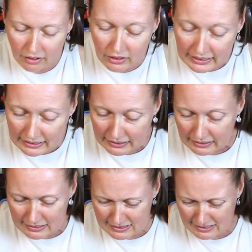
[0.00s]
There
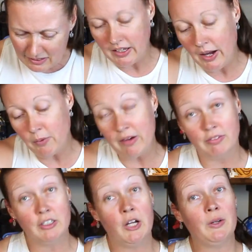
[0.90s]
is,
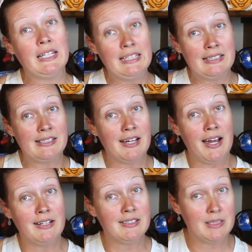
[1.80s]
however, no
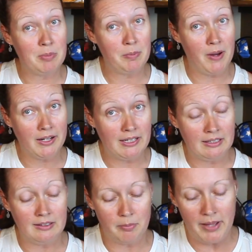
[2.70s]
inside zippy
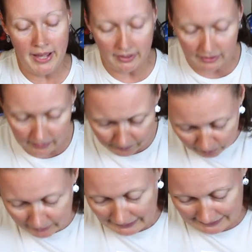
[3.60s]
pocket in the back,
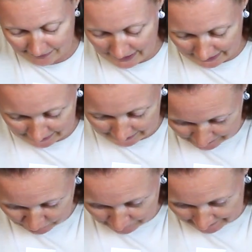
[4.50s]
but that's
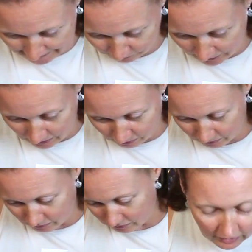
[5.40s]
fine. She's still cute.
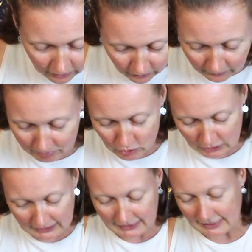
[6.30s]

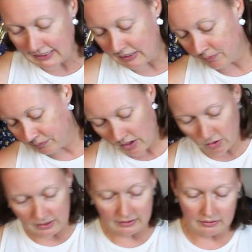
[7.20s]
OMG.
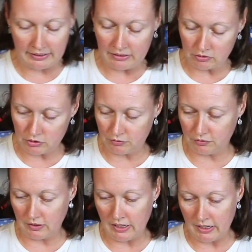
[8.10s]
Oh, and the
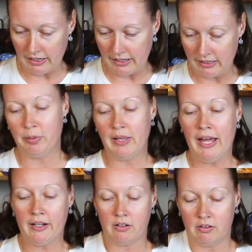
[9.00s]
Loungefly
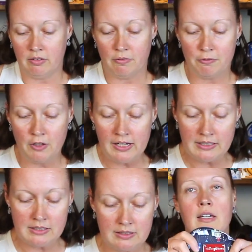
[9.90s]
plaque on the
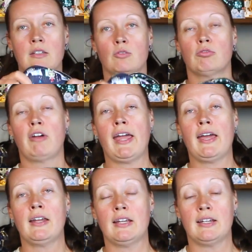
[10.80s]
front is
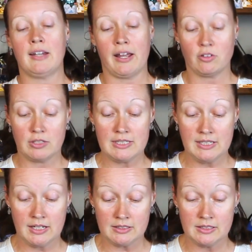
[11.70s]
red, and it actually
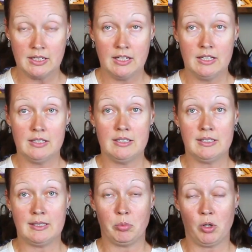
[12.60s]
says
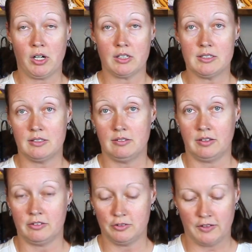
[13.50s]
Disney Parks
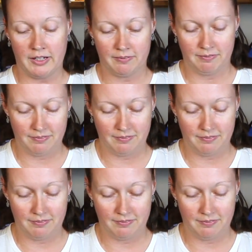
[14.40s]
Loungefly.